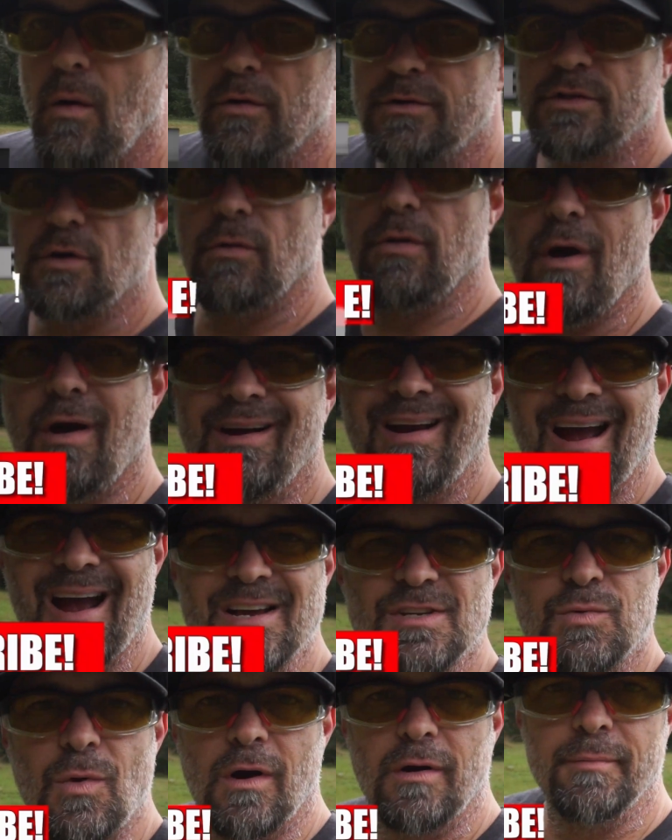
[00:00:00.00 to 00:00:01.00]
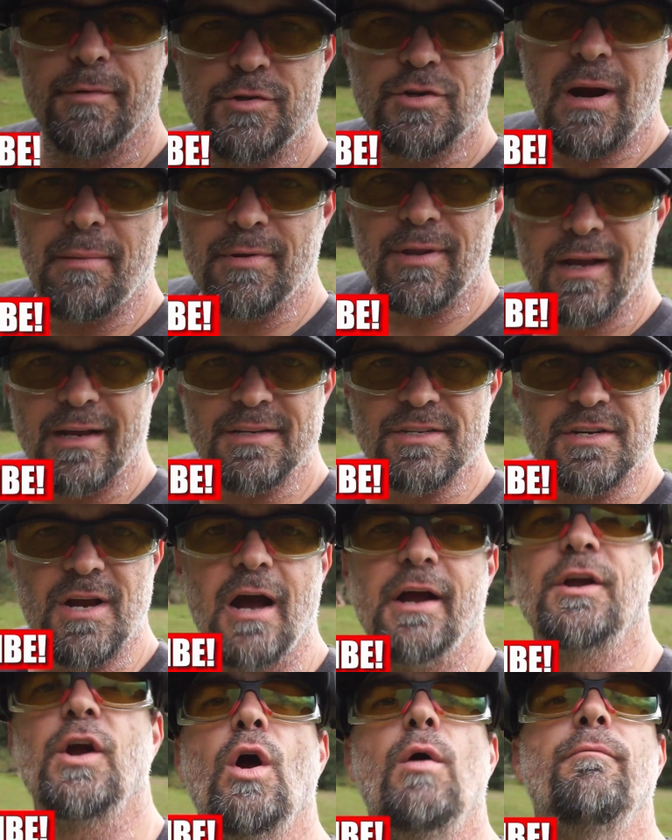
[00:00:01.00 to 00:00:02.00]
What's going on, guys? Welcome to Drop It Like It's
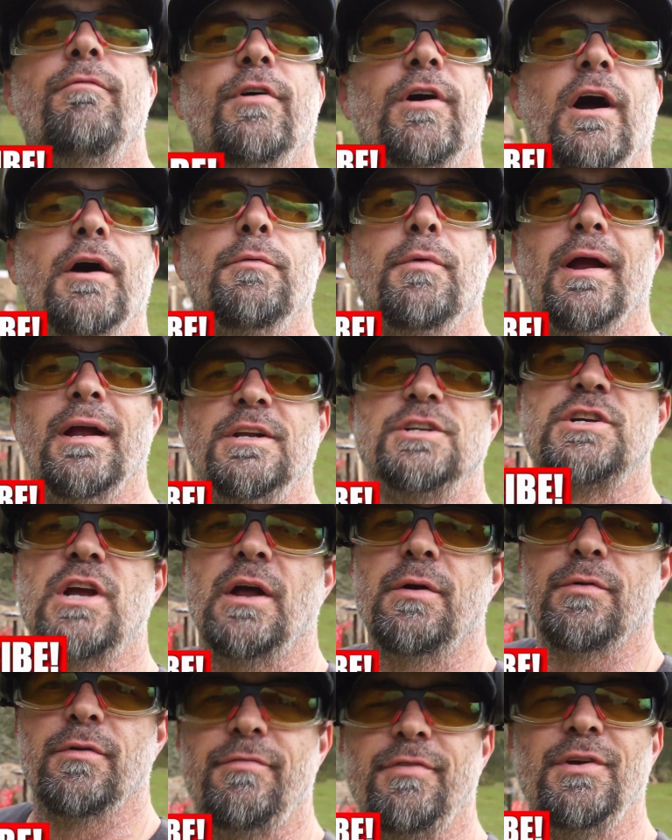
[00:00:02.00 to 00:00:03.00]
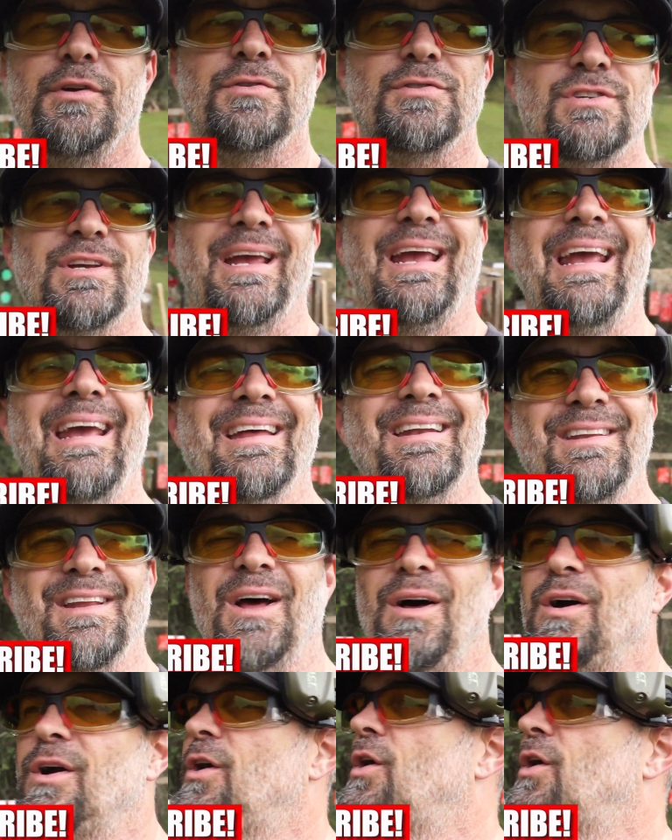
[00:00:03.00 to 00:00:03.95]
Scott, your home for gun range, gun reviews, and a